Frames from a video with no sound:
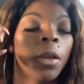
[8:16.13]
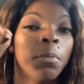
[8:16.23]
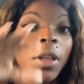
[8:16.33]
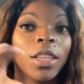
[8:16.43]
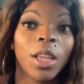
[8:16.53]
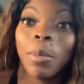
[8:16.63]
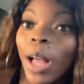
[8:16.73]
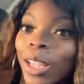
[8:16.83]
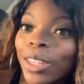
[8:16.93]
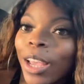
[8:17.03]
blase,
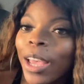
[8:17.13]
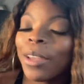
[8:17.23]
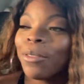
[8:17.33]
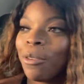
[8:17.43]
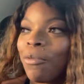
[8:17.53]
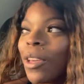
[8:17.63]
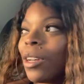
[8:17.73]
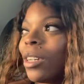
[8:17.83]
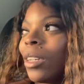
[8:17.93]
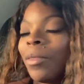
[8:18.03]
blase, you
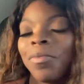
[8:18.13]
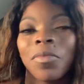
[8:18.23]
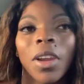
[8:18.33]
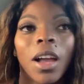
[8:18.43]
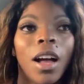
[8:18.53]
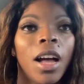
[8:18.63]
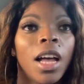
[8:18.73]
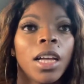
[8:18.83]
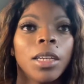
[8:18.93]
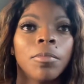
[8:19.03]
feel?
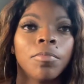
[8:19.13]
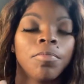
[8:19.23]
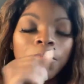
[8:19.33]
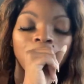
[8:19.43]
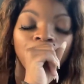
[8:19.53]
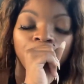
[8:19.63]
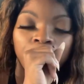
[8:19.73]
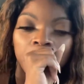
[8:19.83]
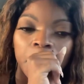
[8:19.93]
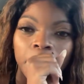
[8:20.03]
Um,
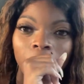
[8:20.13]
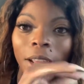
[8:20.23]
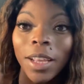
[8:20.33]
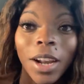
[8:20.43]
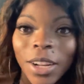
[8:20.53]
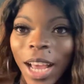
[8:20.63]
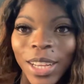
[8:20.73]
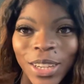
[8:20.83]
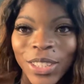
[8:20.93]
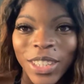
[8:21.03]
and all that
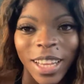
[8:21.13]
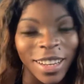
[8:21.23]
good shit.